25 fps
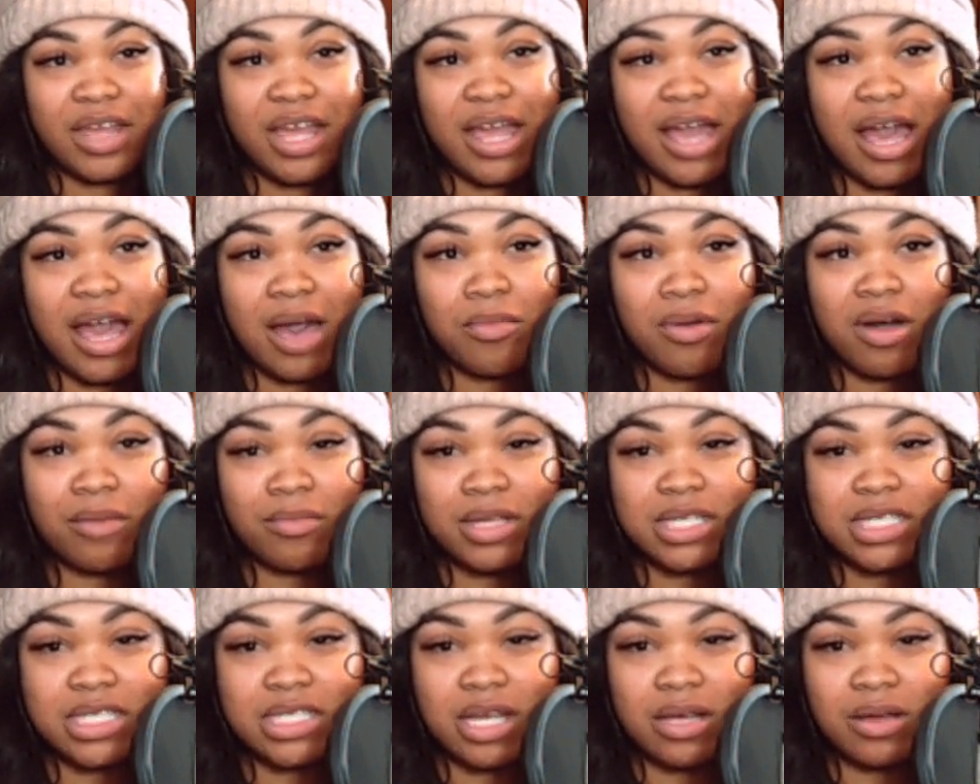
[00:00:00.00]
he had bought
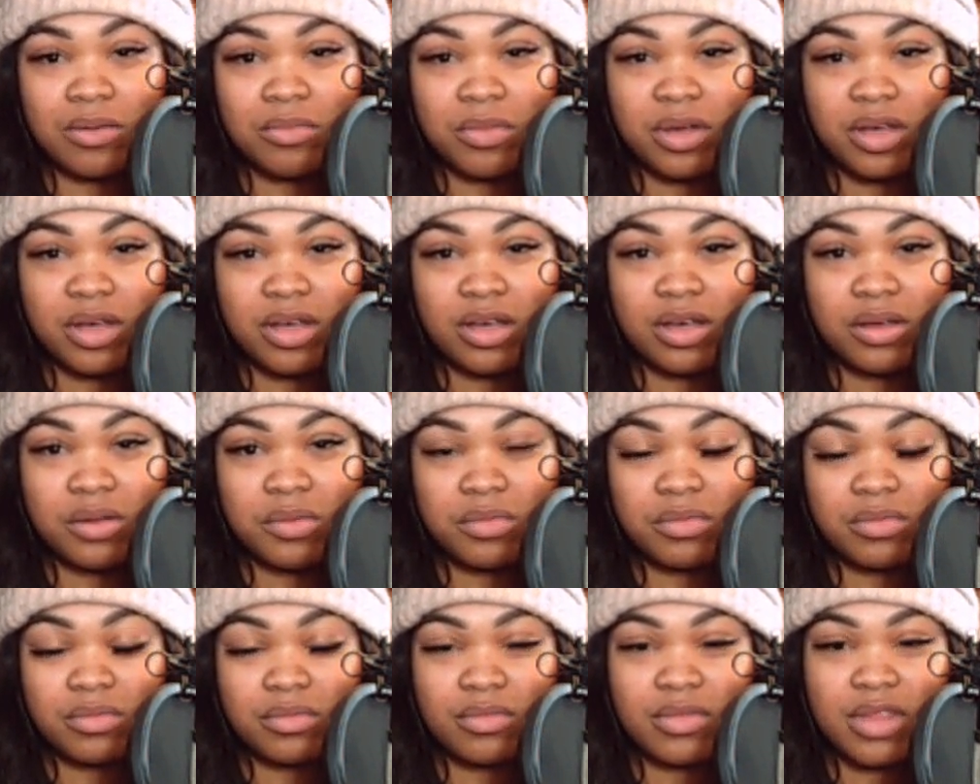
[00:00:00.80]
me some
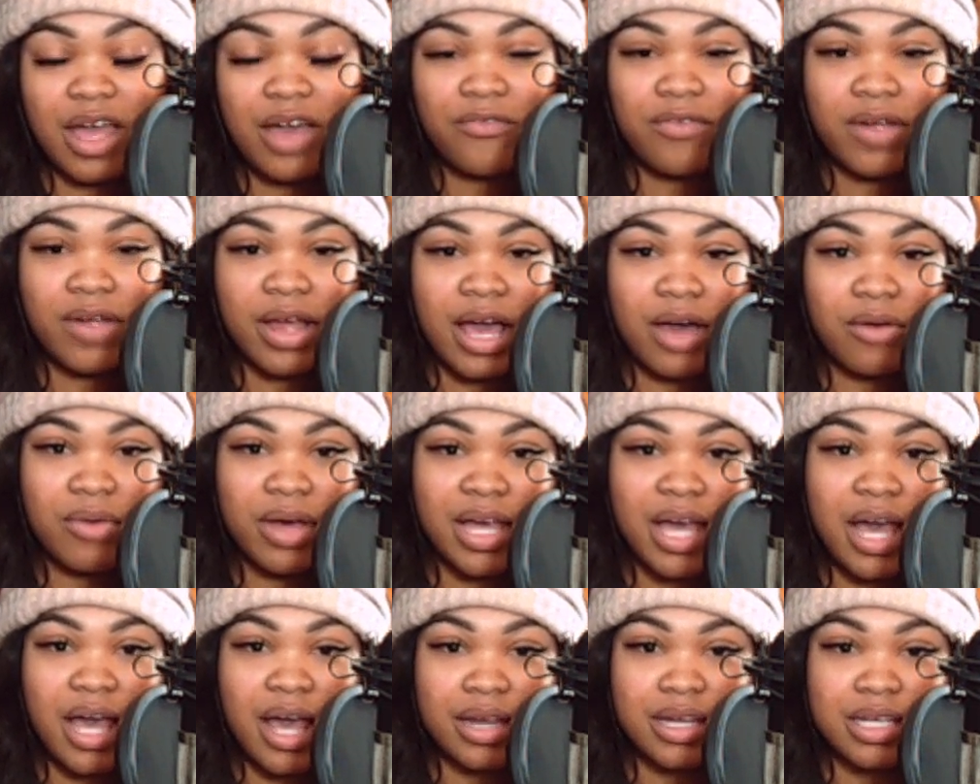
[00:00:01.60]
um I forgot what
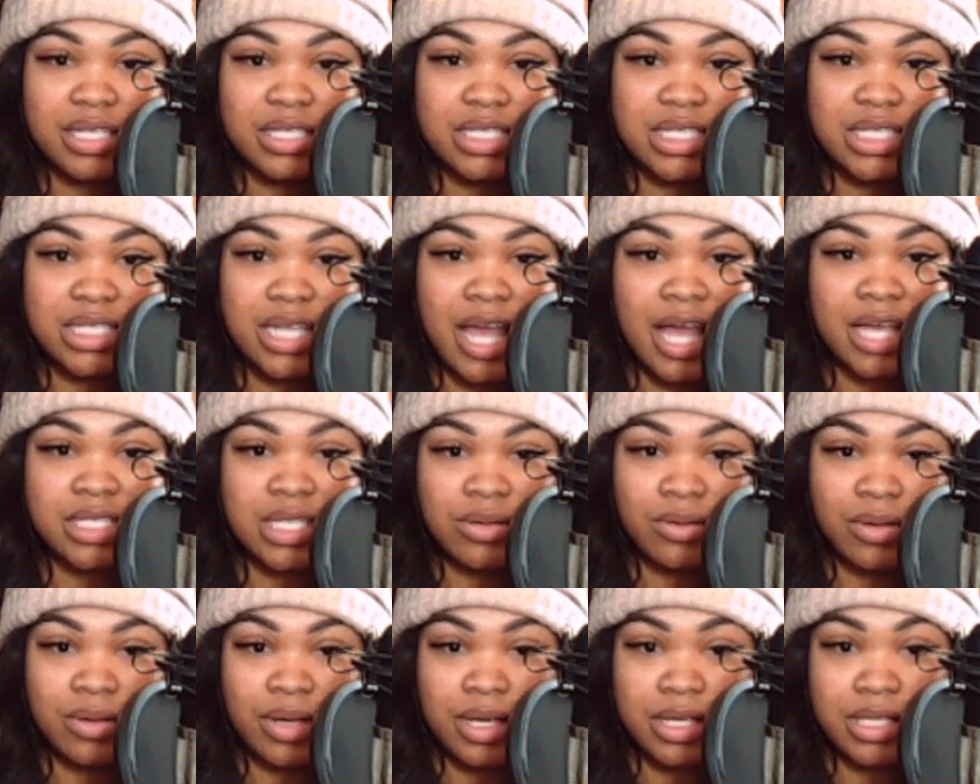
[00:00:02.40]
kind of snacks
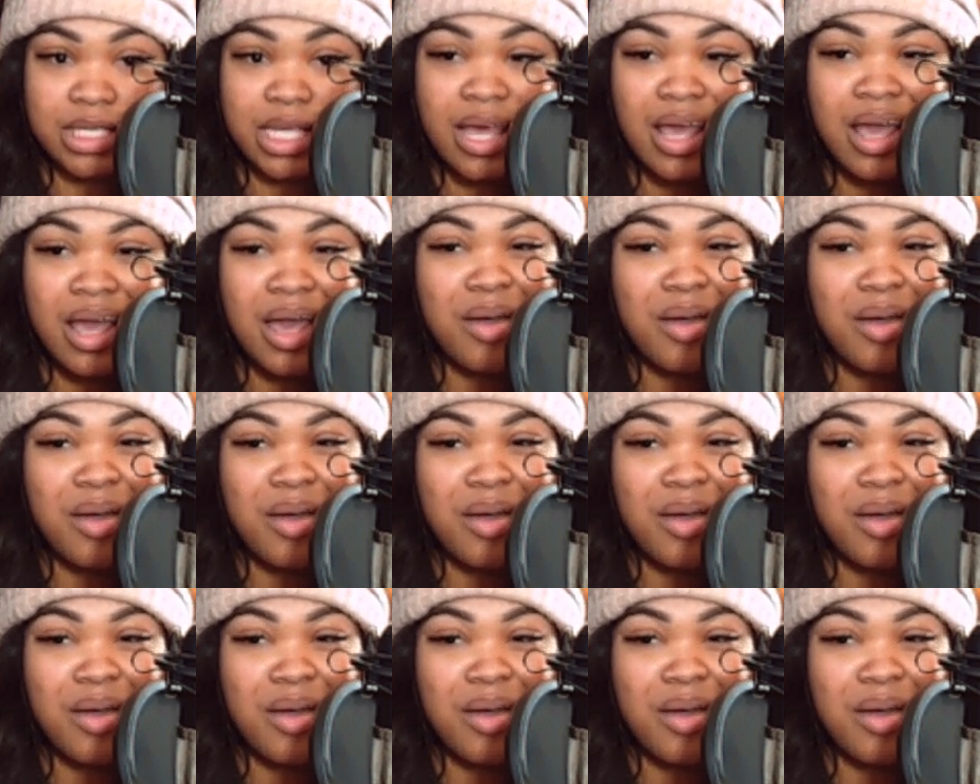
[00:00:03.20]
it was,